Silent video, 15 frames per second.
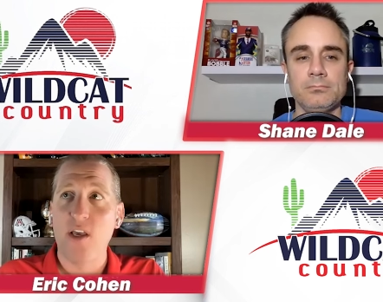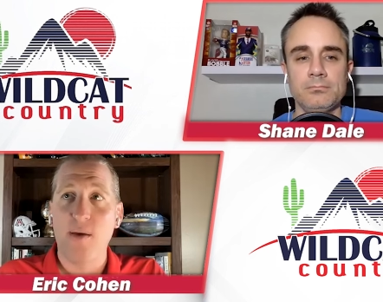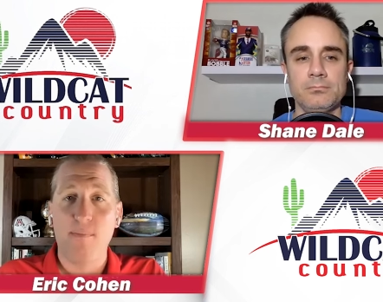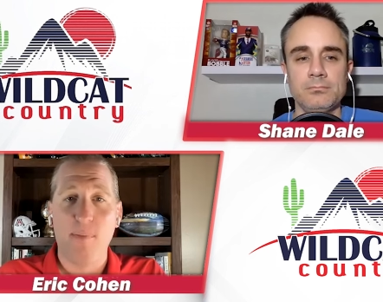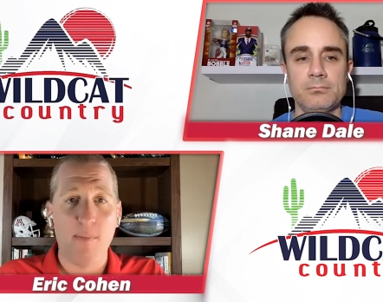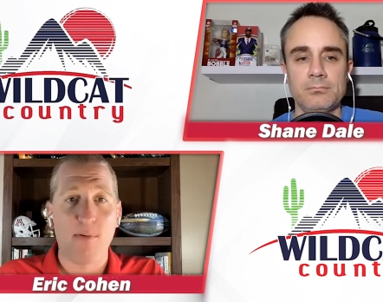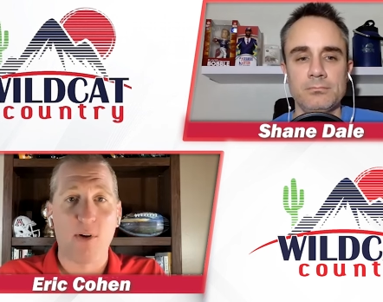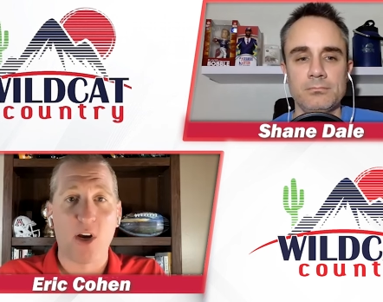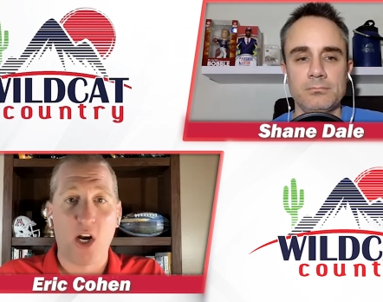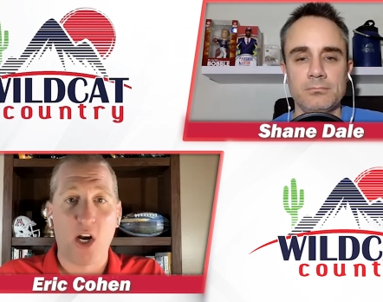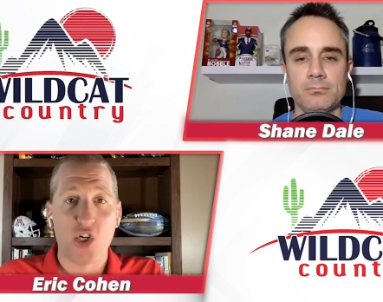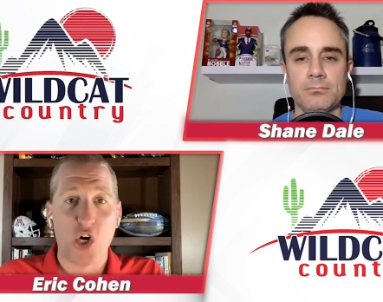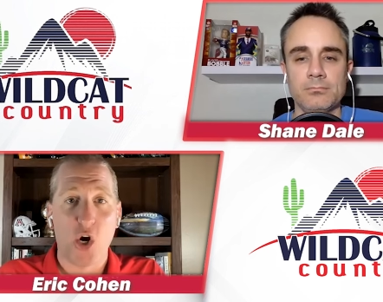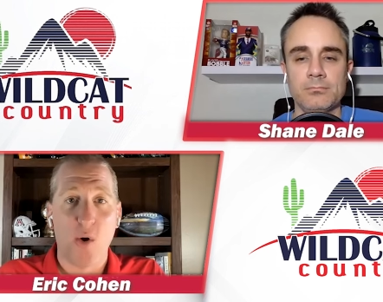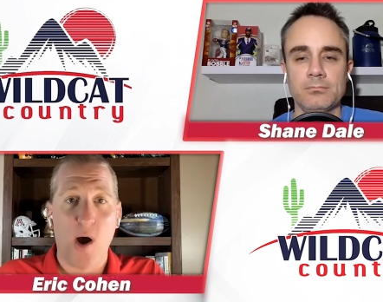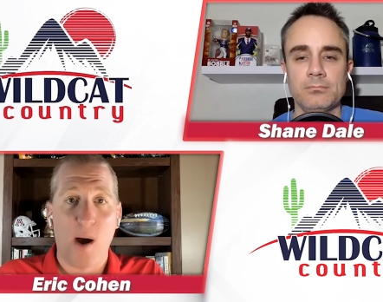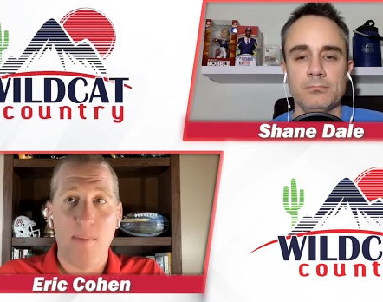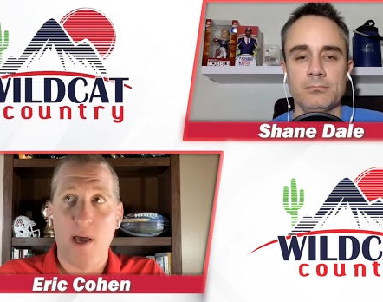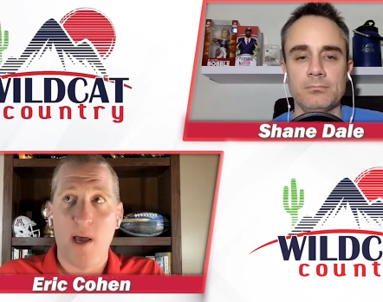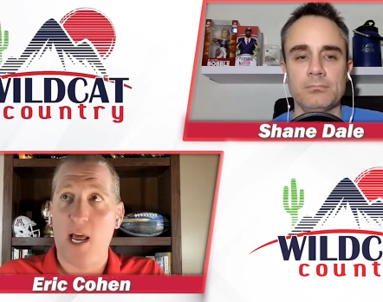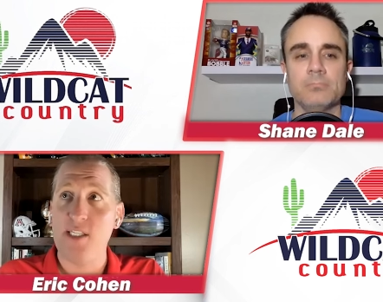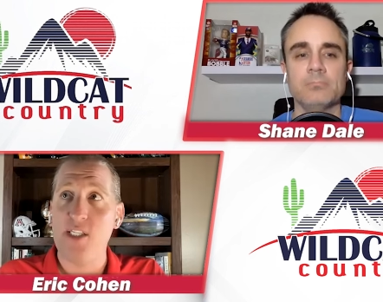Speaker 1: people are going to show up.
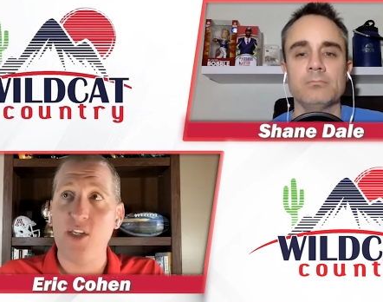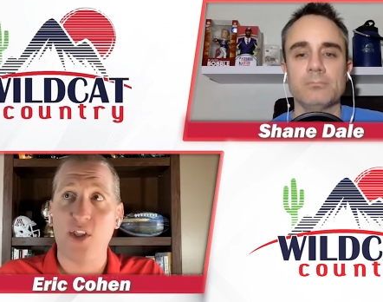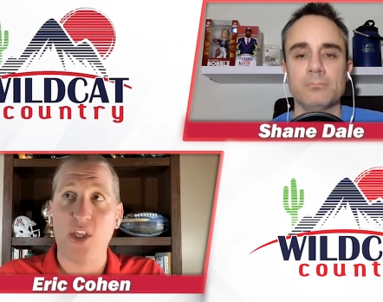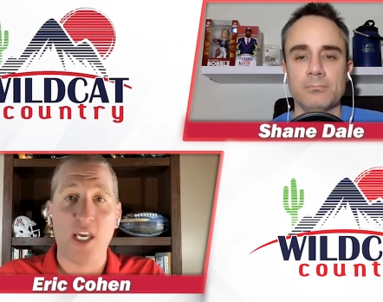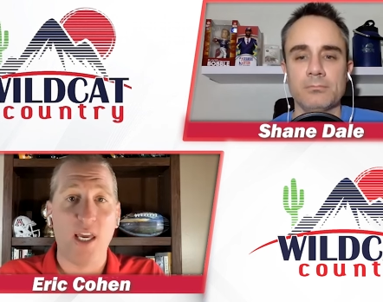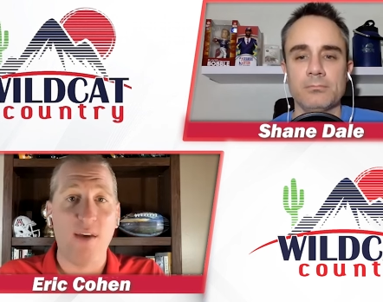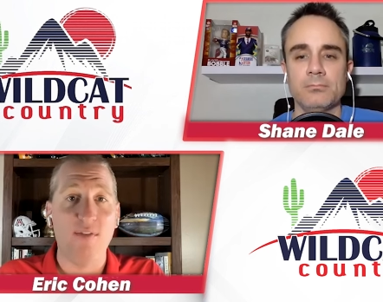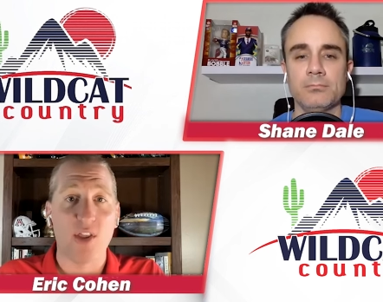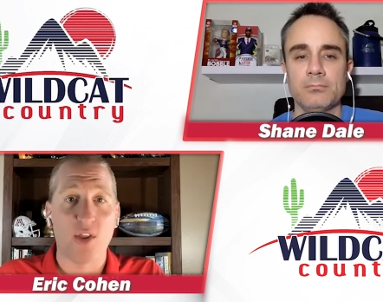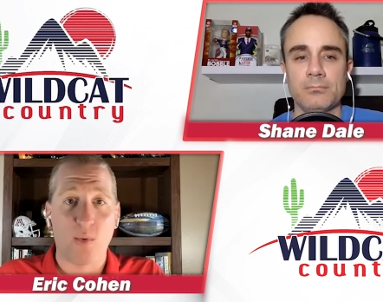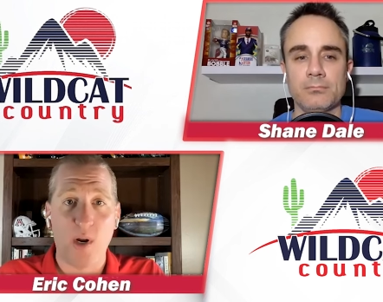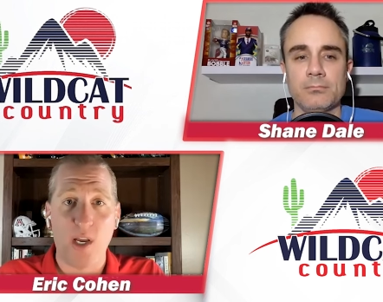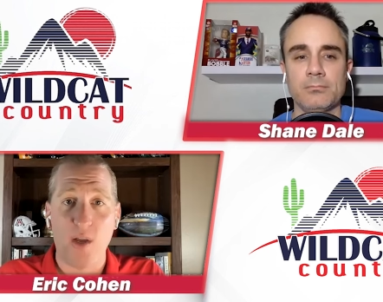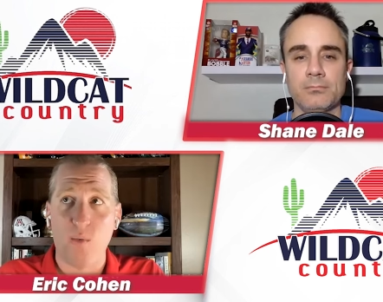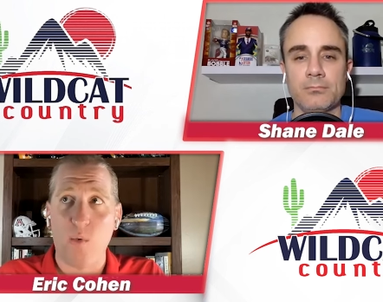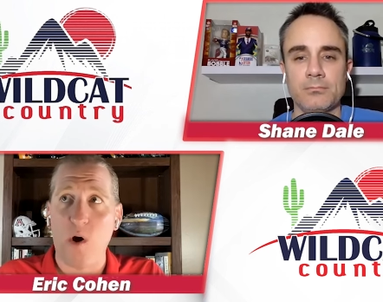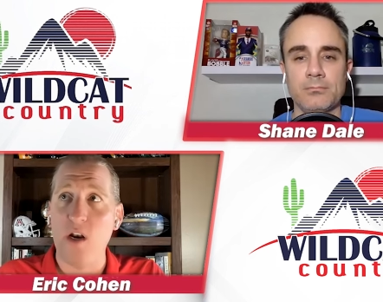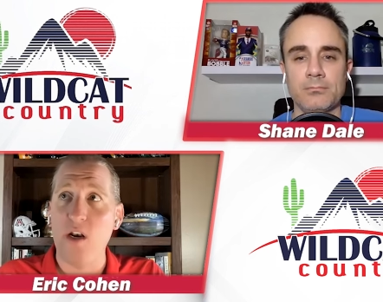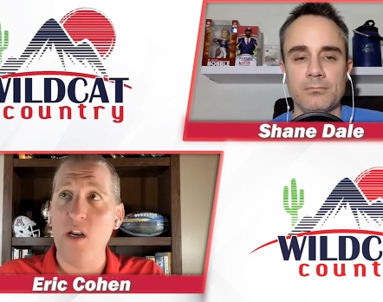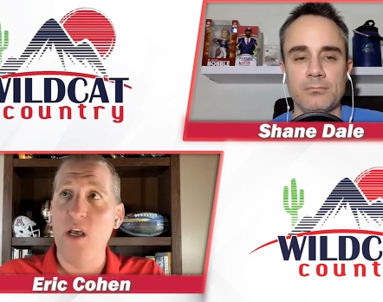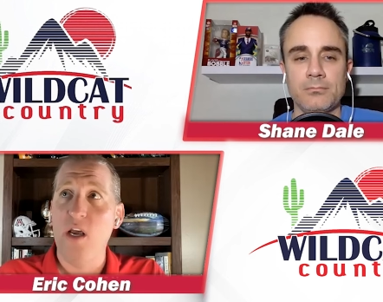And I still think even 3 and 1,